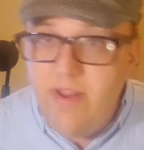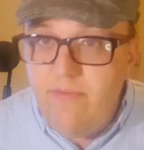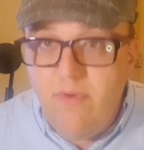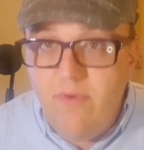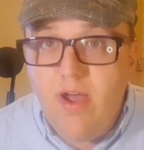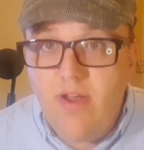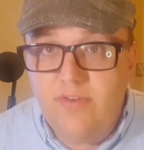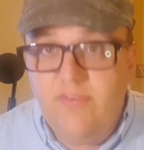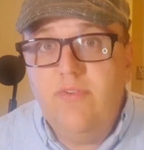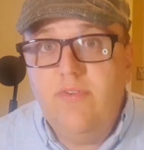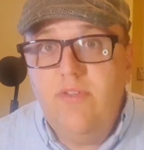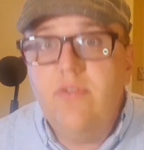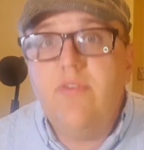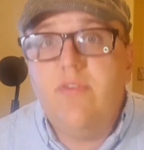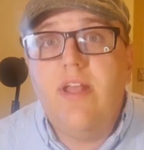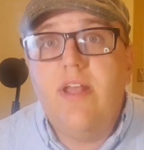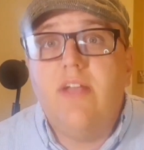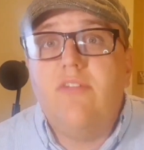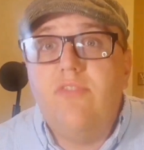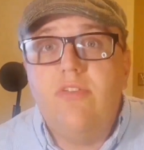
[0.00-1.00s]
want to, you
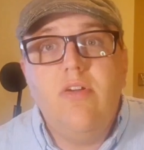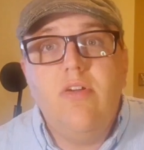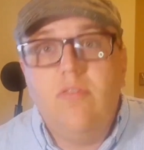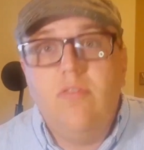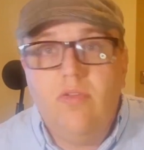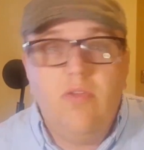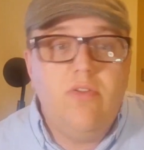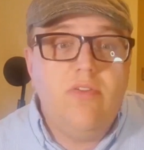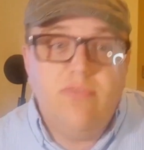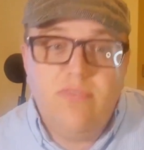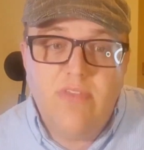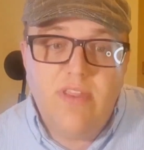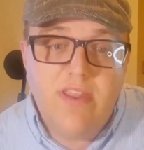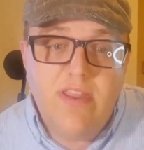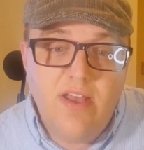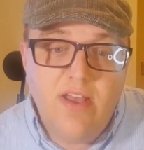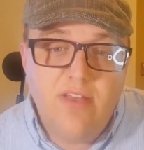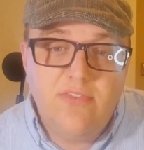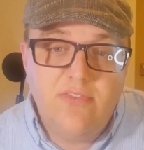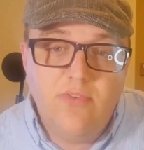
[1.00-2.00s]
could actually go look at
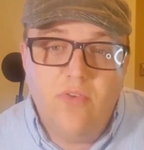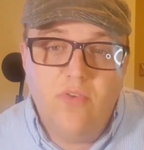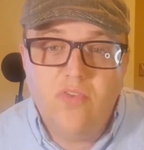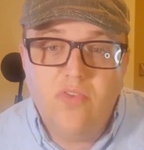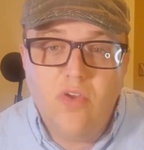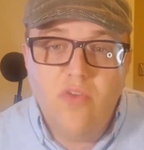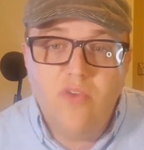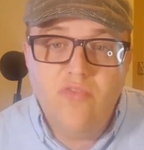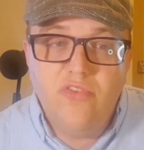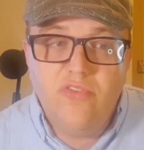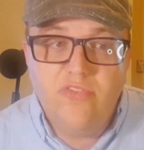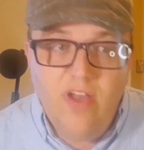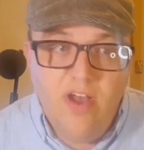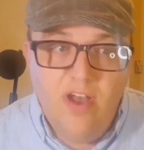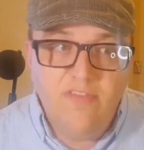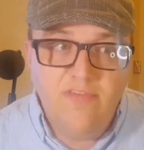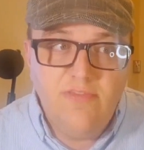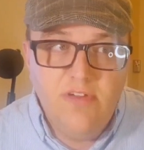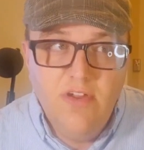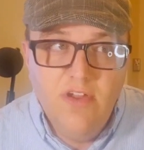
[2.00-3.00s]
the source code
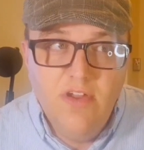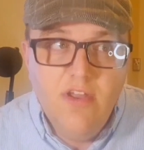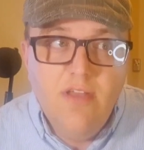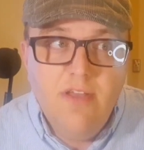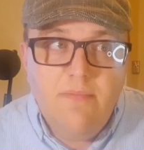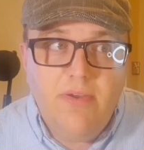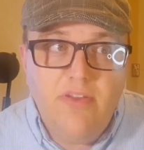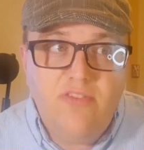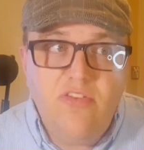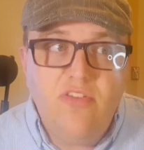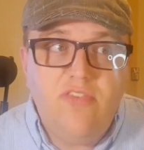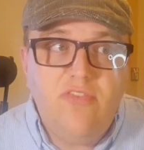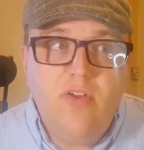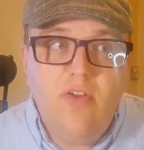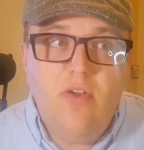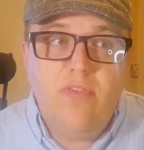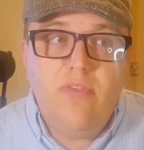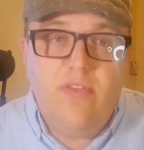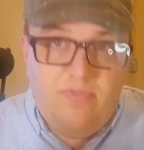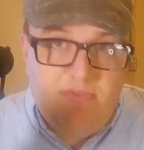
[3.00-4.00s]
yourself. But just
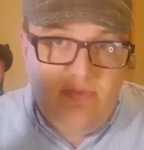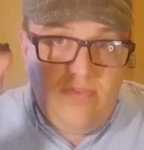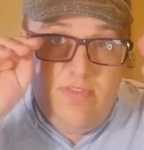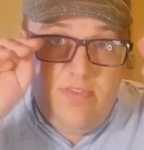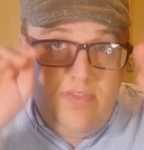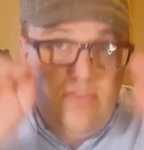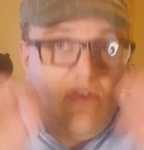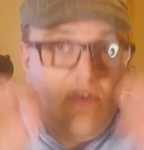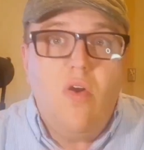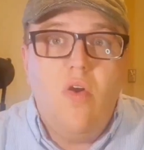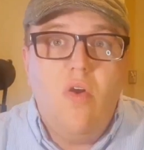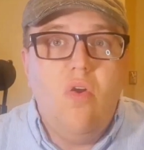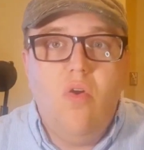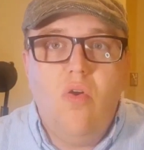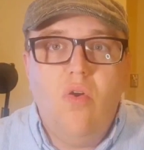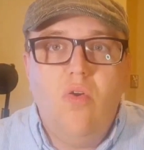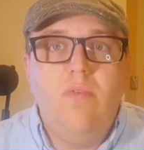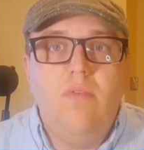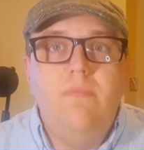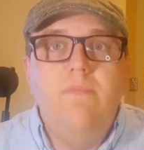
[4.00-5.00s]
know that the
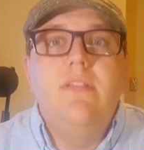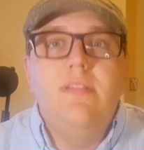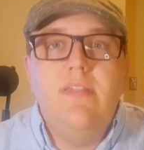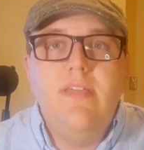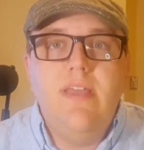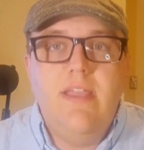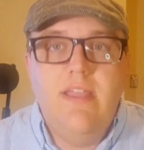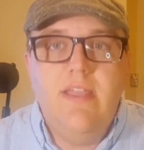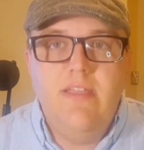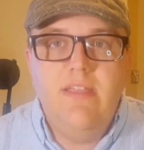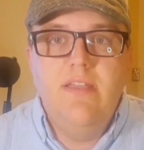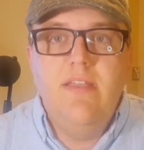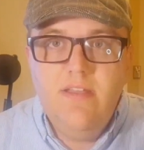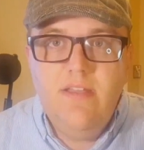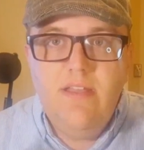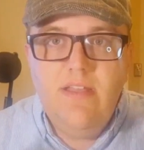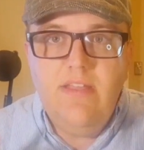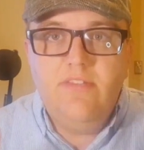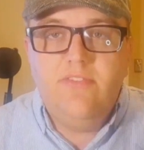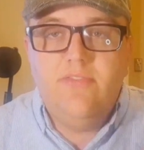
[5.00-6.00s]
whole thing
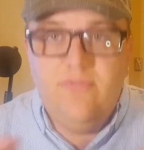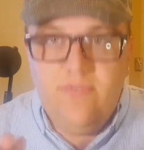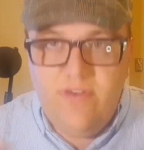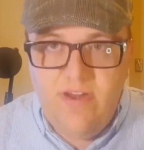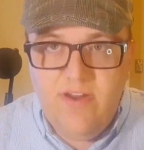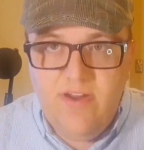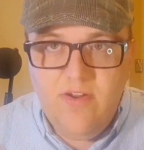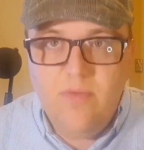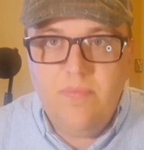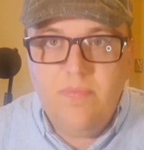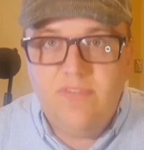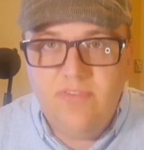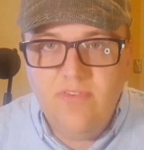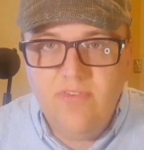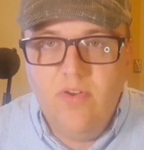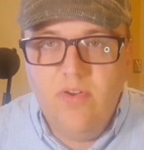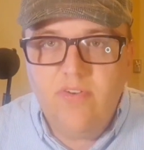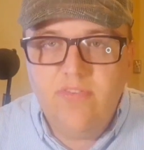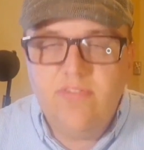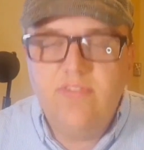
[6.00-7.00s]
is free and open
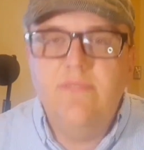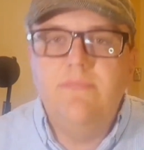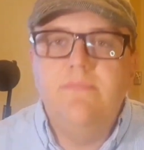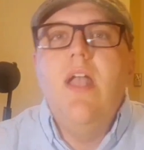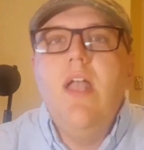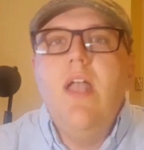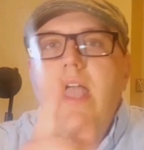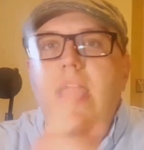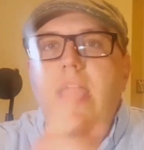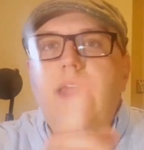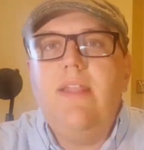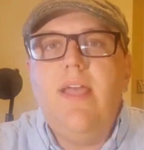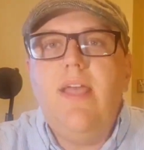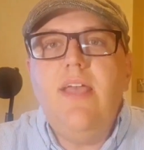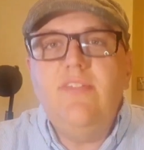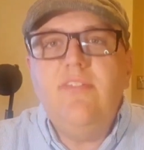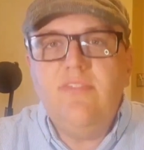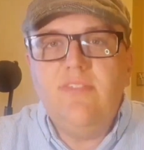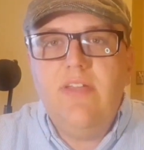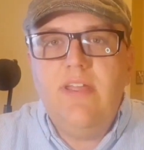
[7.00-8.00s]
source. And
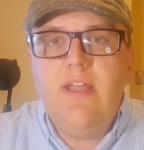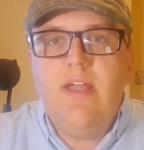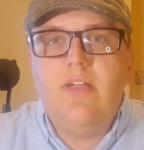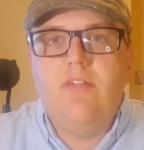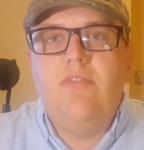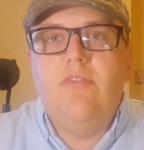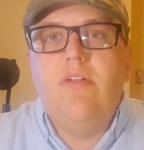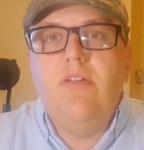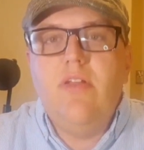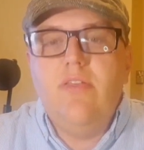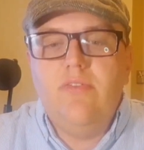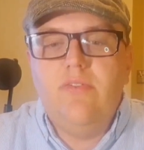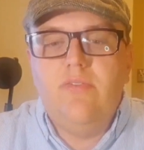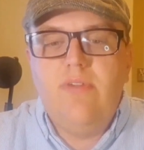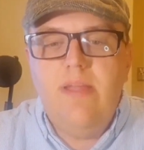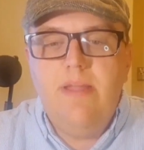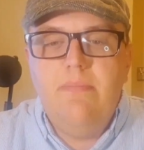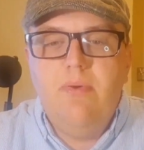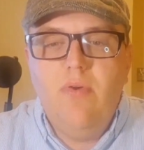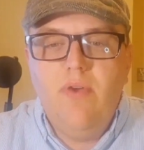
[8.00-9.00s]
lastly, another
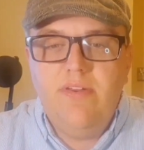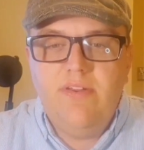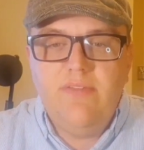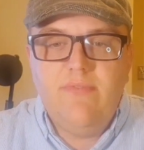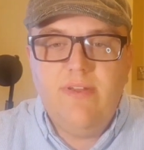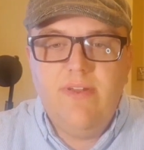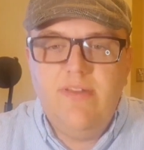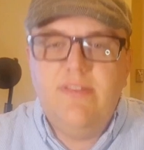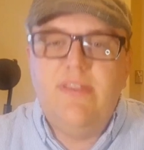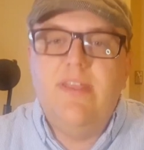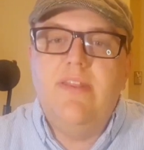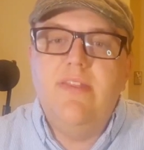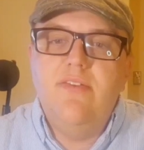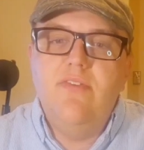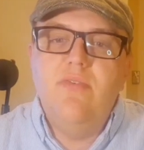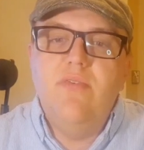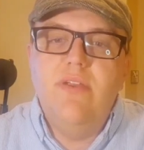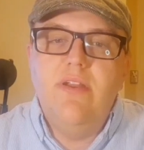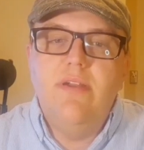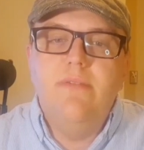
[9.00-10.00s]
great point I wanted to get
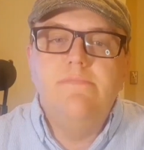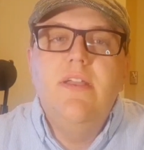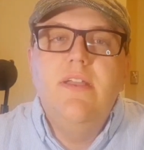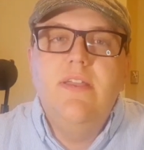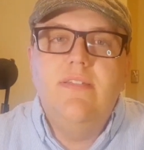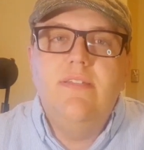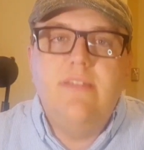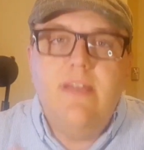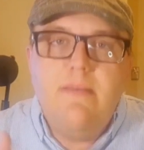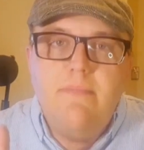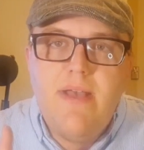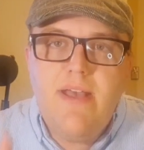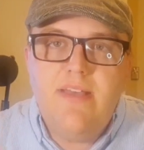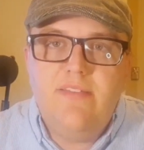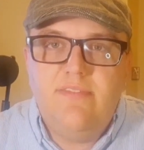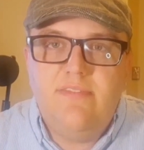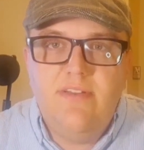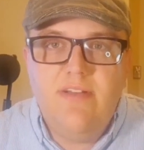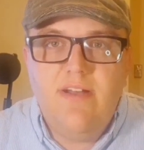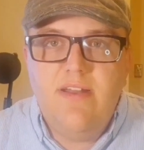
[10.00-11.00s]
to here is that
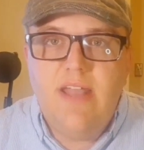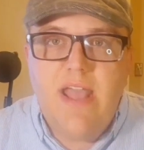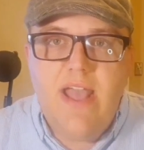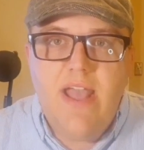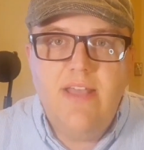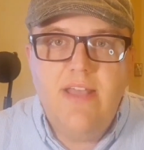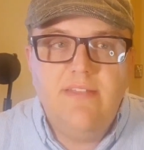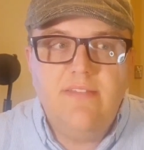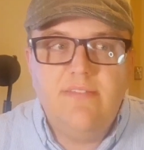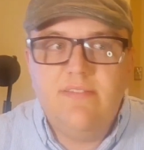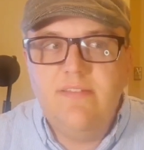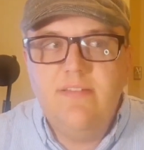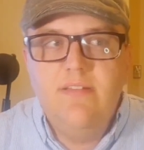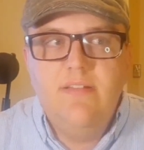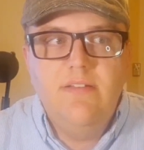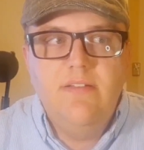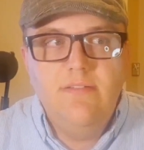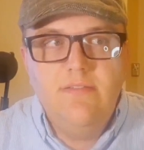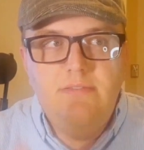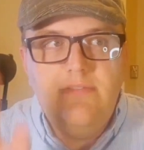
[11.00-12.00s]
Mastodon has
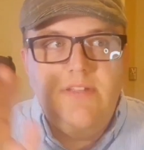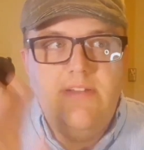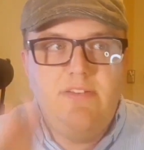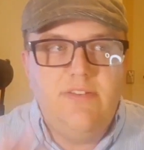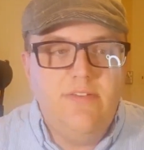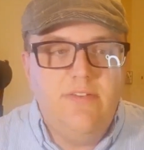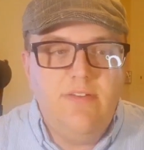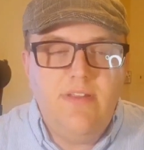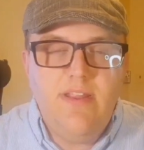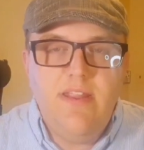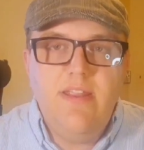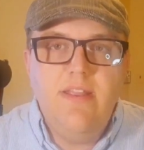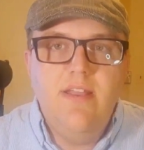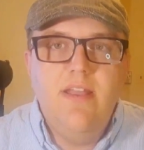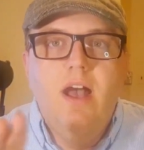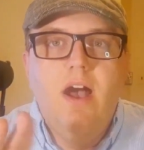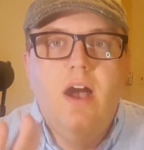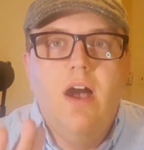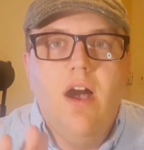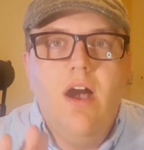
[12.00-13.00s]
literally
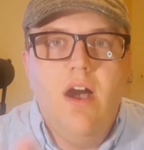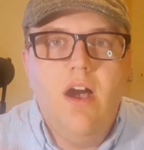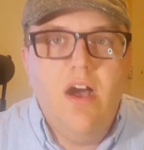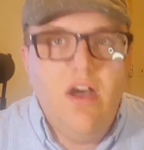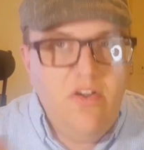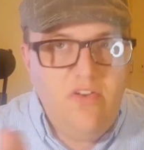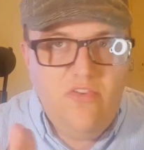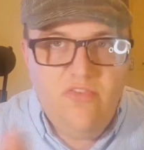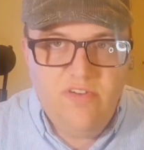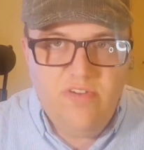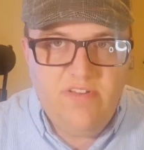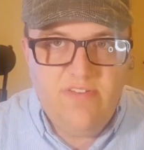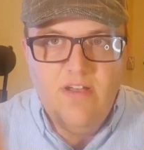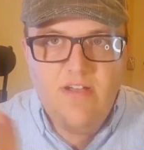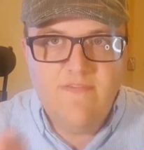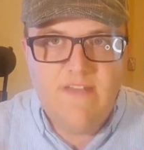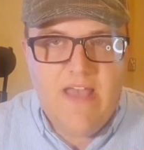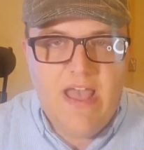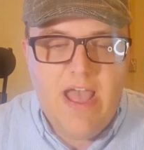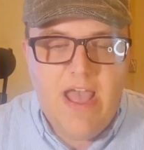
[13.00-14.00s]
hundreds
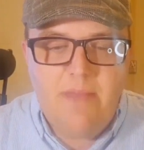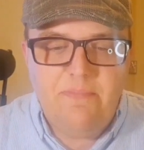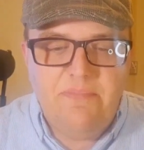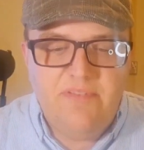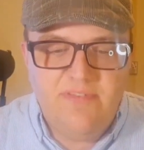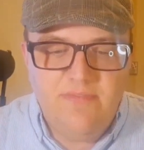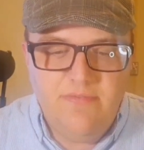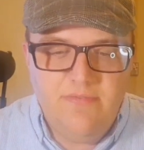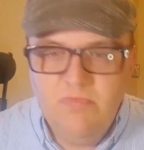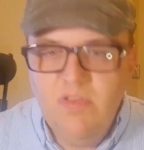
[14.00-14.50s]
of apps.